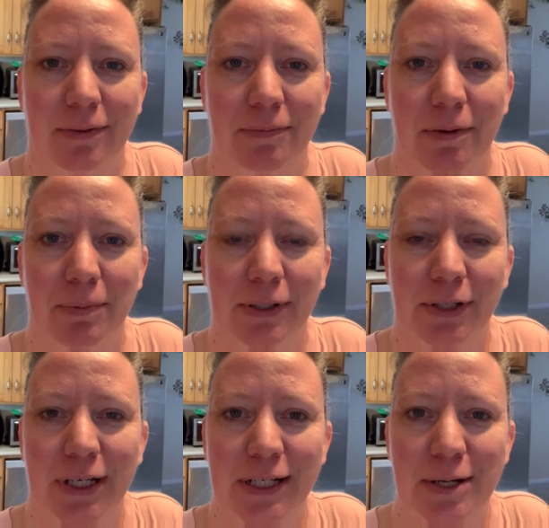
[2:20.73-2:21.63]
have been
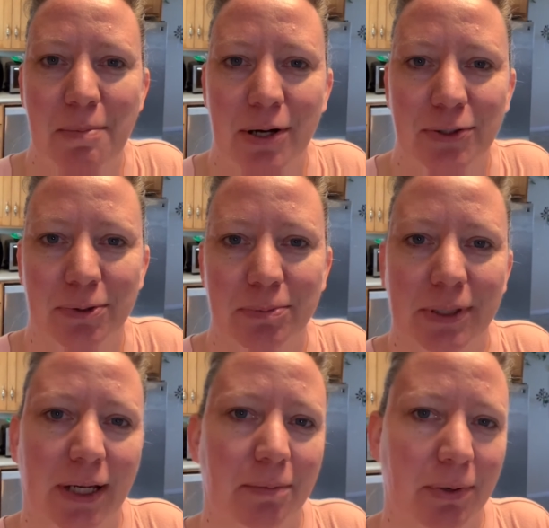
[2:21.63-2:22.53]
looking into mushrooms
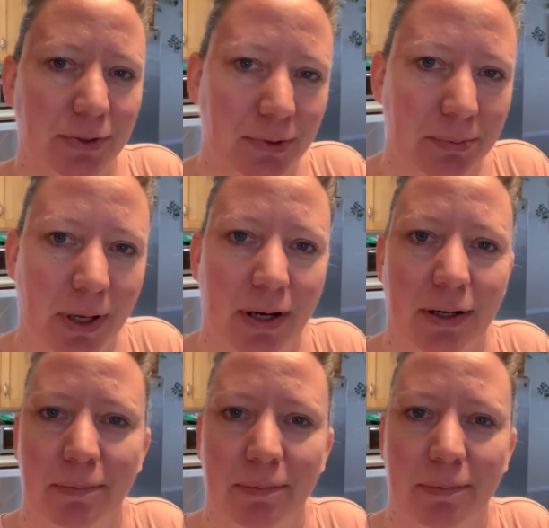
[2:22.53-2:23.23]
like a mushroom log,